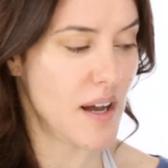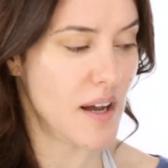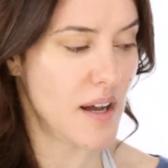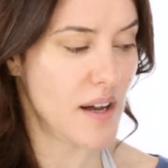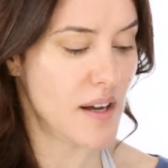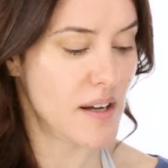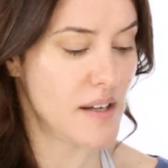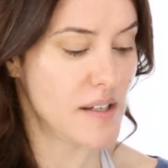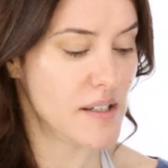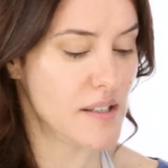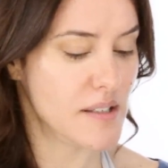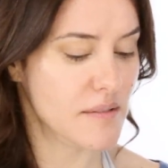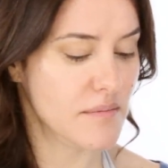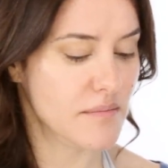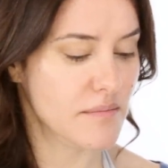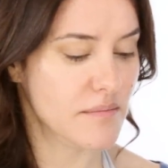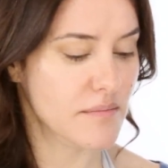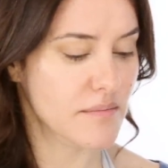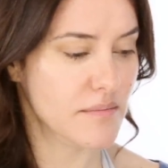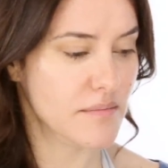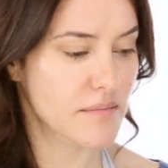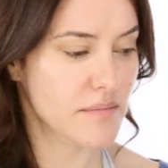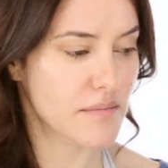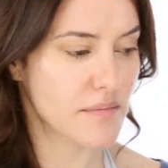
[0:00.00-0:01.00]

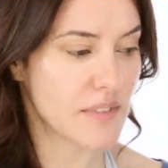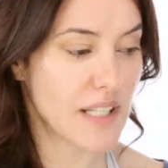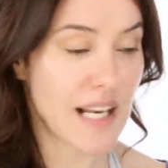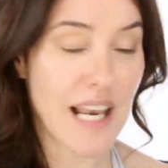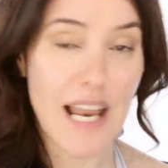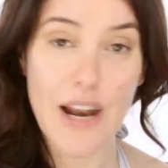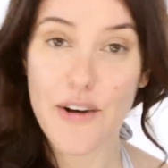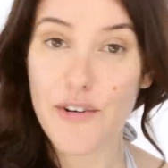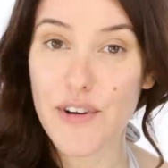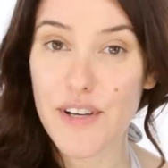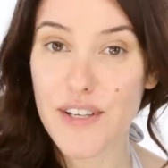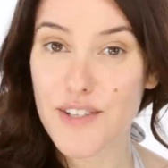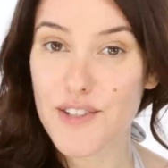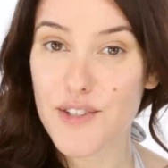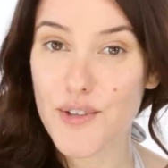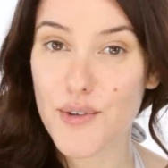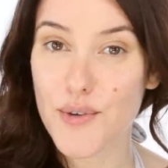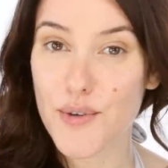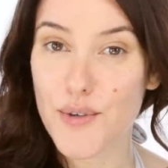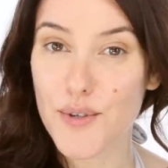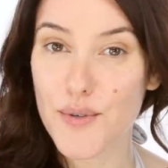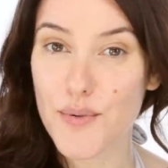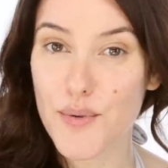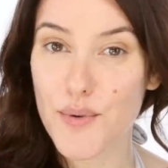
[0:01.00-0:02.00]
um, Clarins do
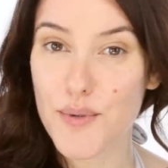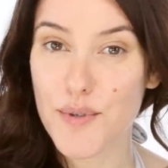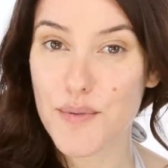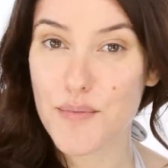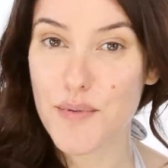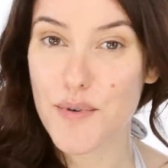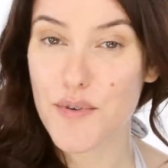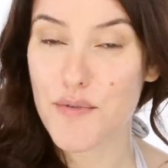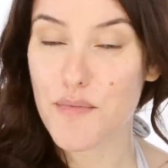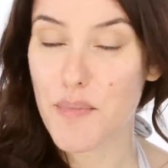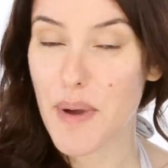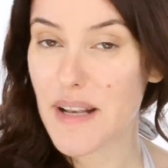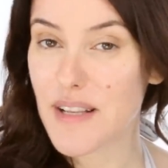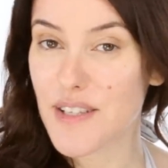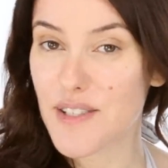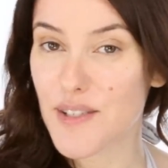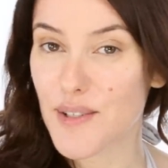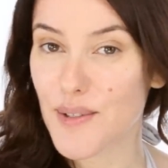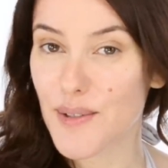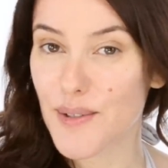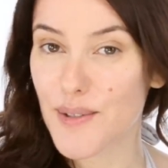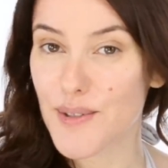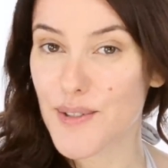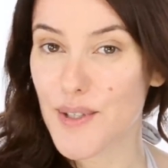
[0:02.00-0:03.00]
good waterproof
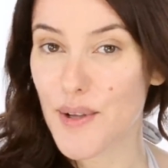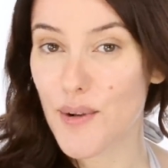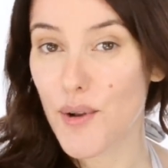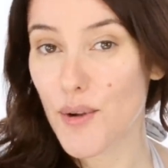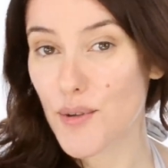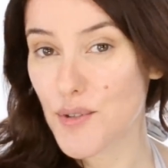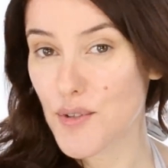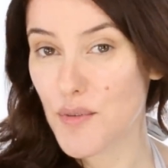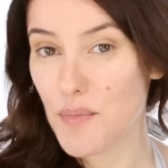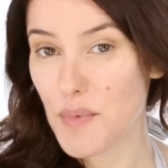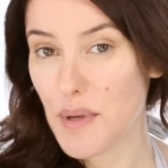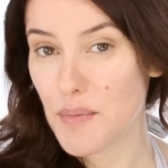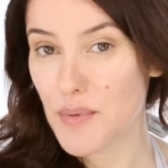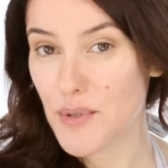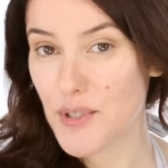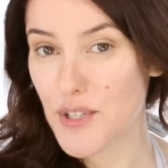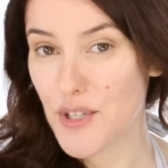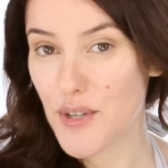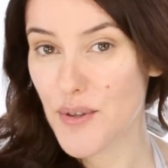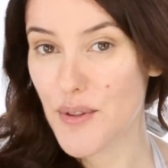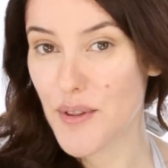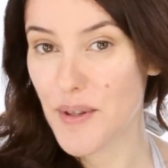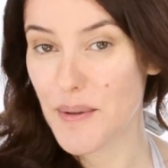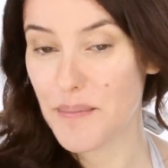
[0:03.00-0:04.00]
pencils, so lots of people
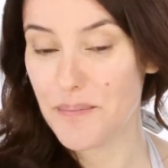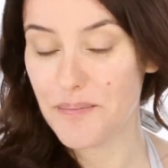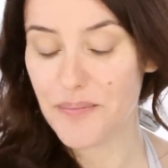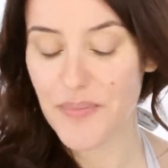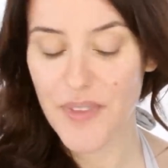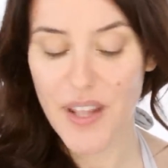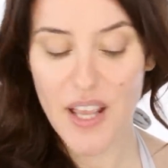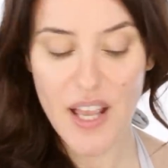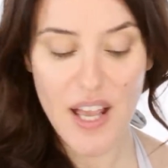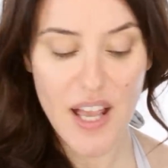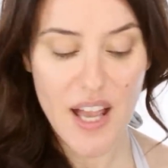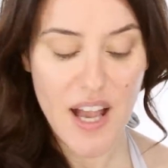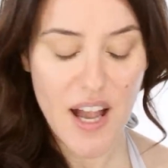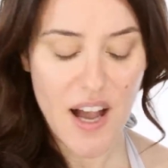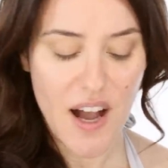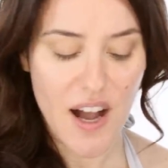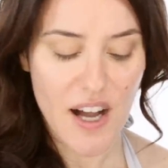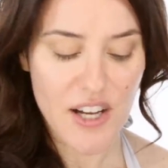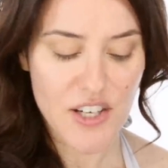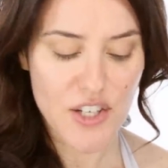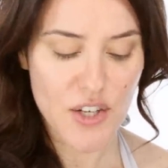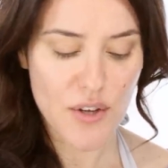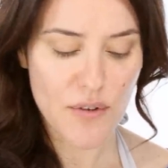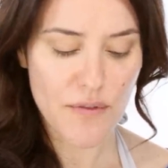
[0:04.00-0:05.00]
do them.
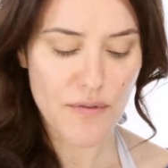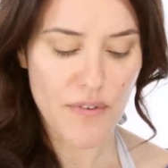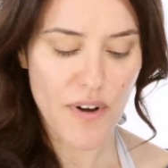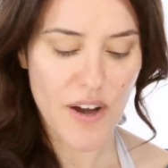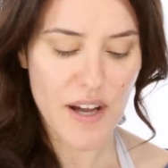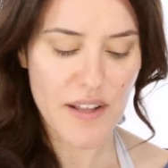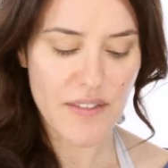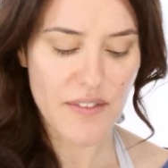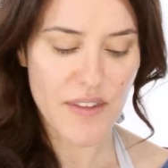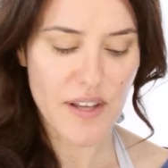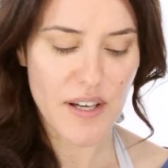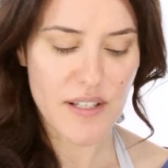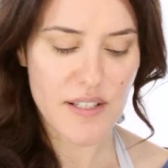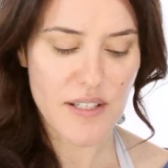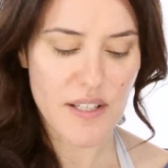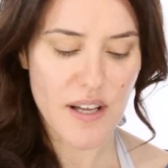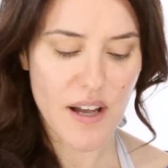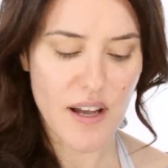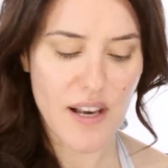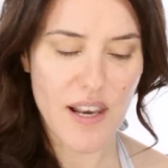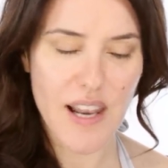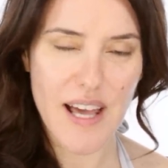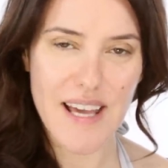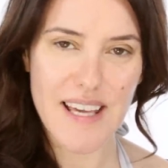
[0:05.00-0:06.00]
I do find that
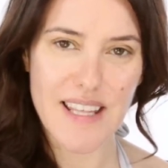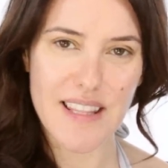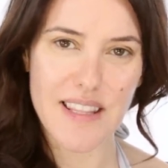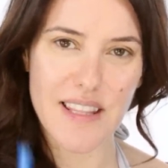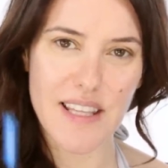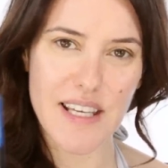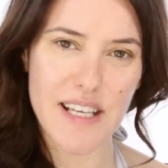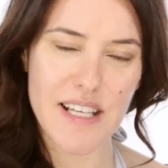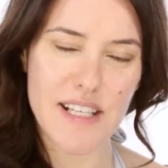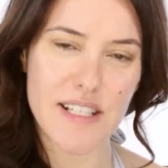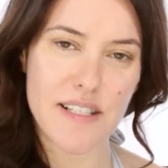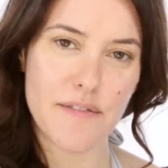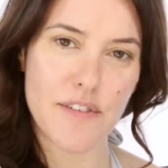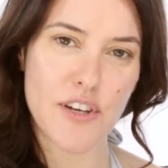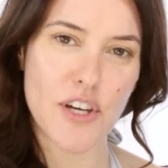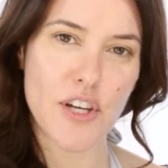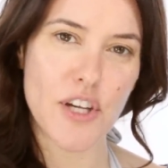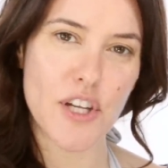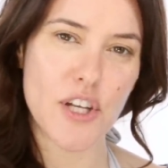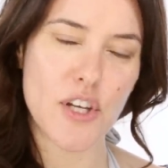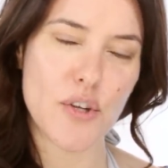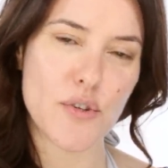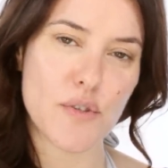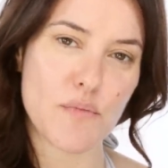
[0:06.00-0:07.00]
I like these, if you're going
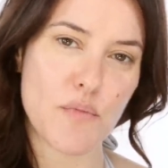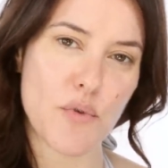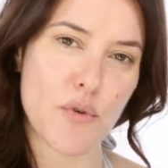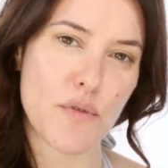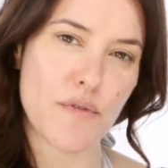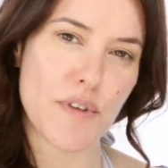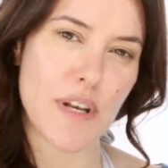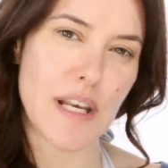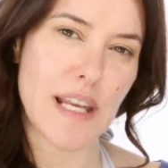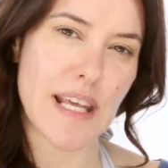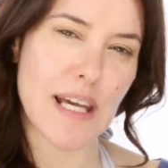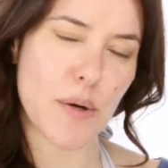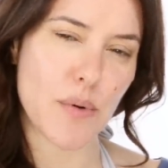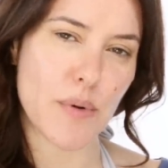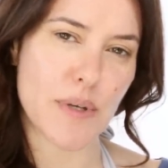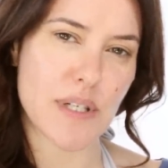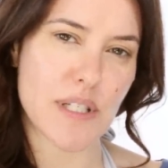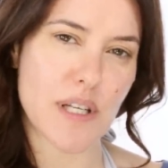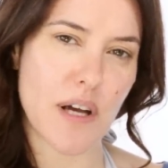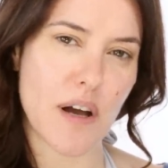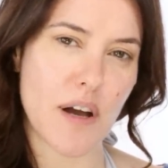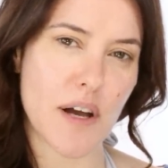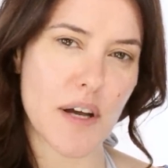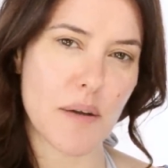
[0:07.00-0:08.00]
to use more of the liquid
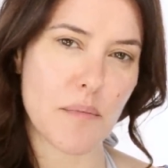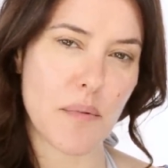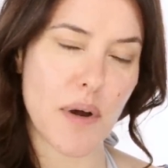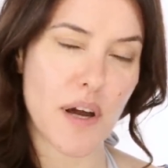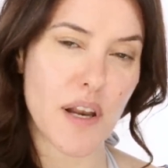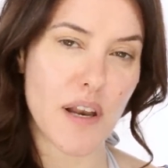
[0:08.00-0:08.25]
type, I